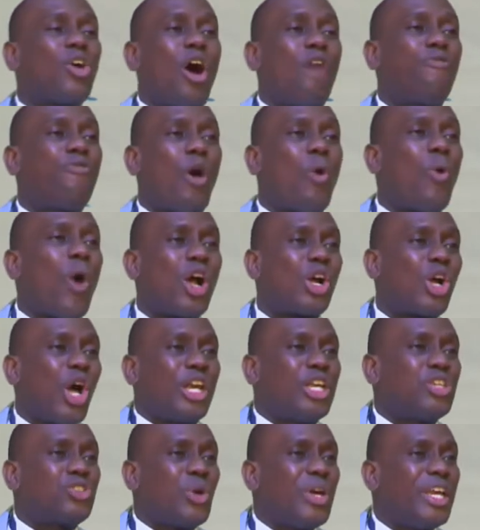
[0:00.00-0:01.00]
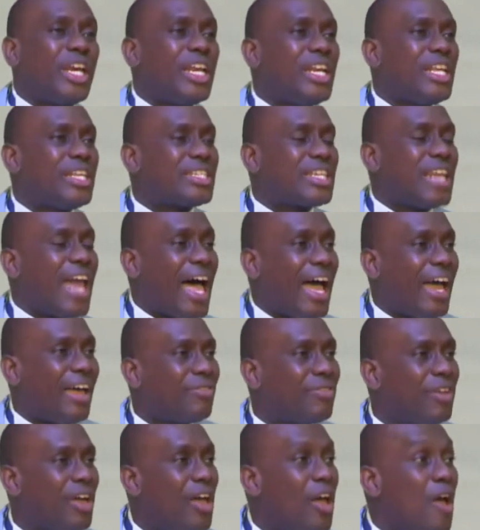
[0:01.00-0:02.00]
God for what God is doing in his
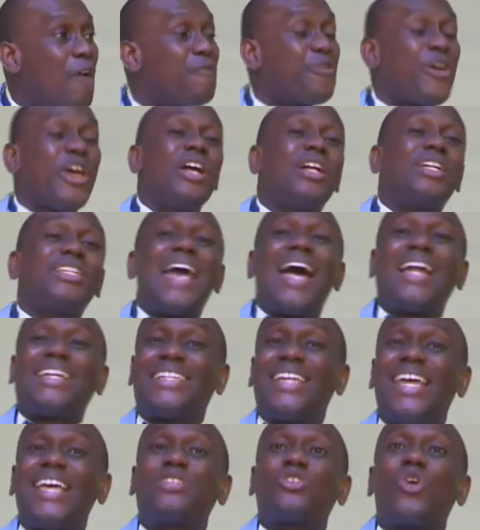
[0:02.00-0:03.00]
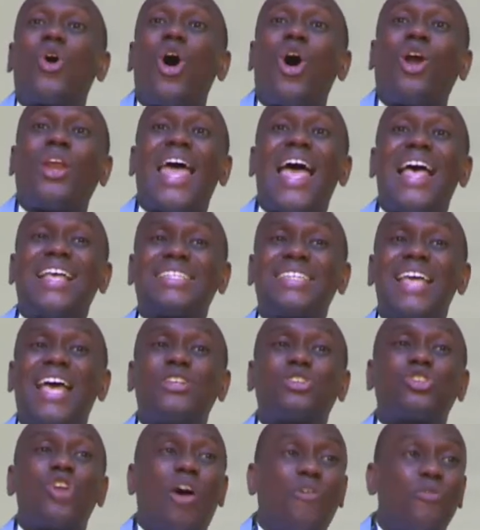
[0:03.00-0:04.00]
life. Feel that this whole
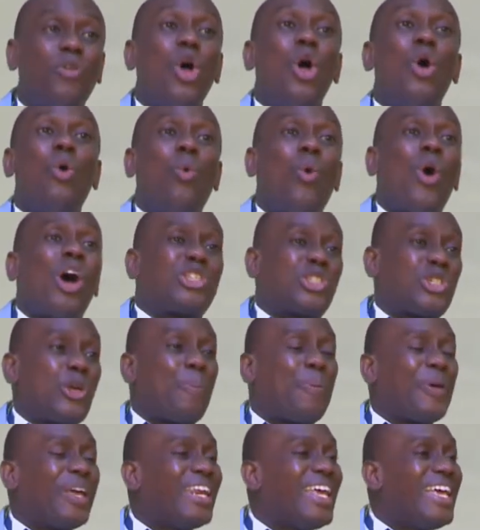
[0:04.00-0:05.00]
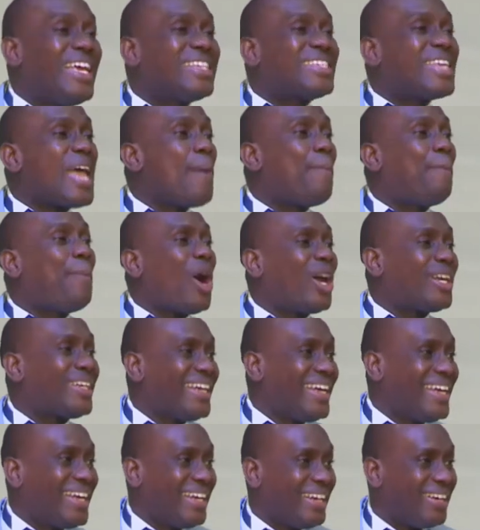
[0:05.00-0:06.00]
essence of worshiping is a
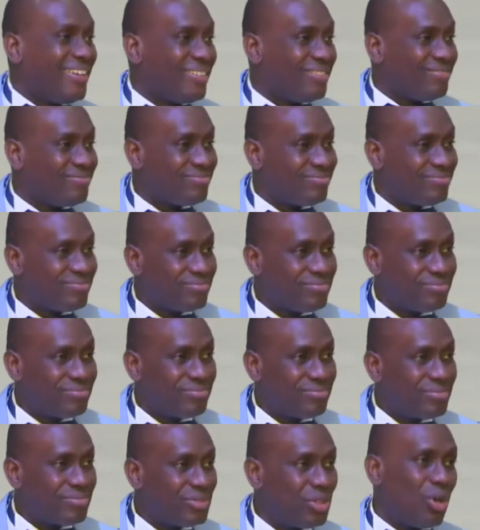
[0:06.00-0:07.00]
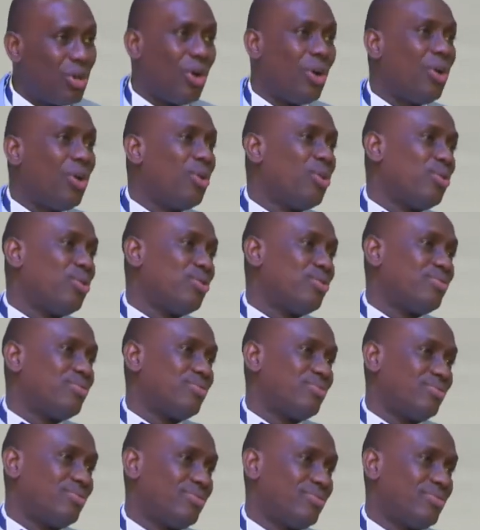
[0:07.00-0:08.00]
burden. Oh,
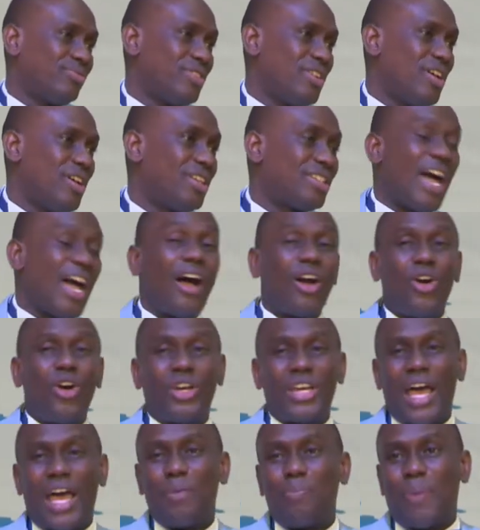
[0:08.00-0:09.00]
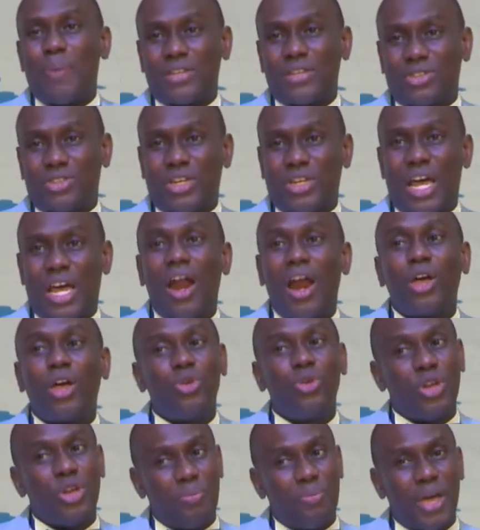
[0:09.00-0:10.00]
thank God I pastored
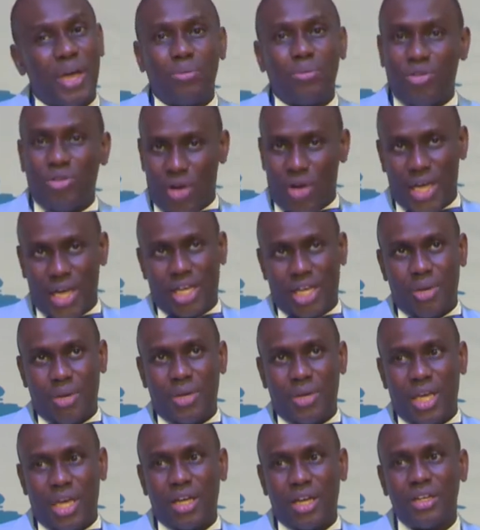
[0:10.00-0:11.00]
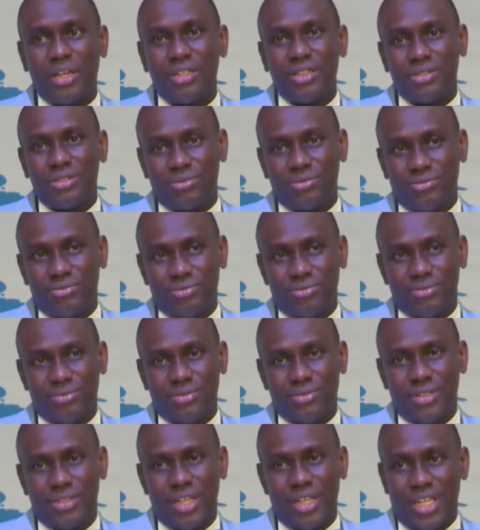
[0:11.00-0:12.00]
around Unibend before I came here.
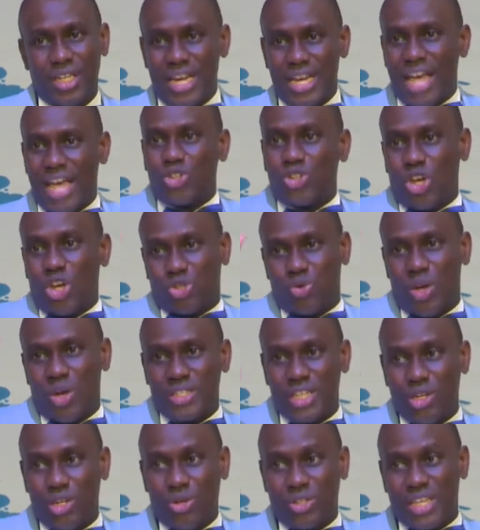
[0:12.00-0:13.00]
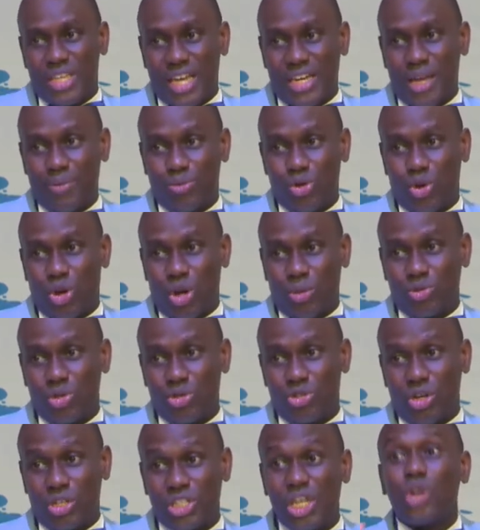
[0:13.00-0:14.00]
That's those ones, they don't tell them to come
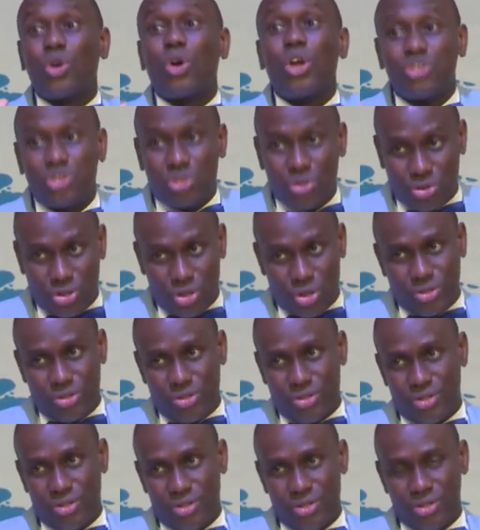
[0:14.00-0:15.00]
to church. They rush to church.